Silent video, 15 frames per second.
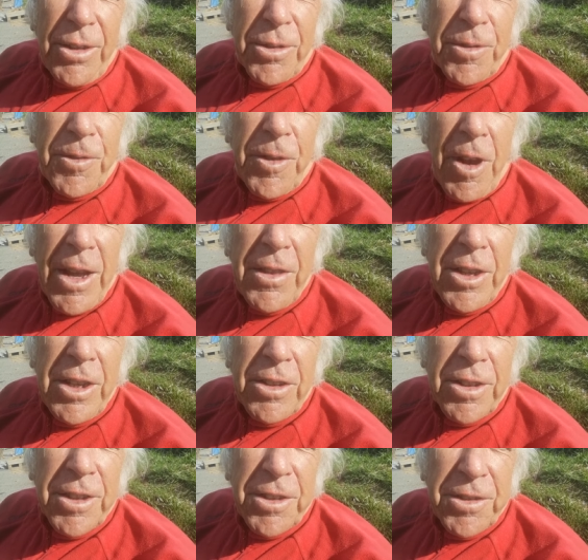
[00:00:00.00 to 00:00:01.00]
You'll find
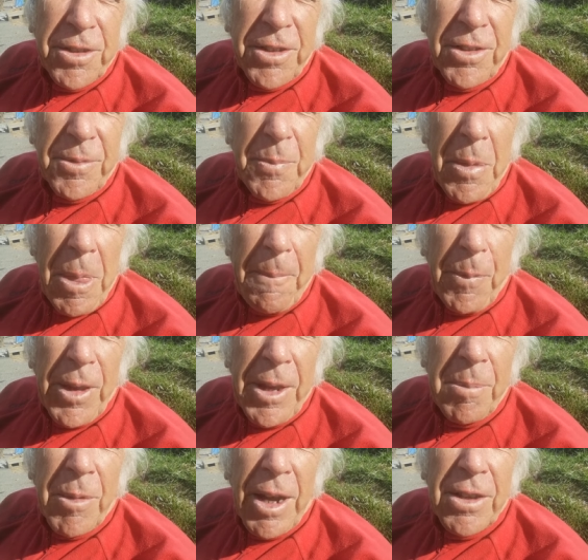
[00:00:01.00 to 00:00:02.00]
these listed
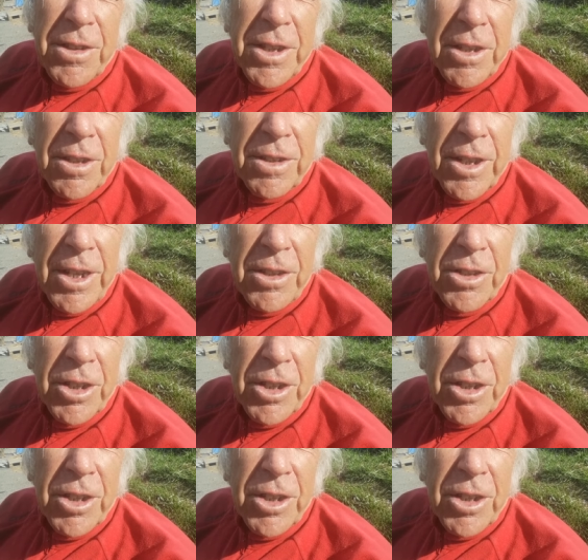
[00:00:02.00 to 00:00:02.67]
in my six-day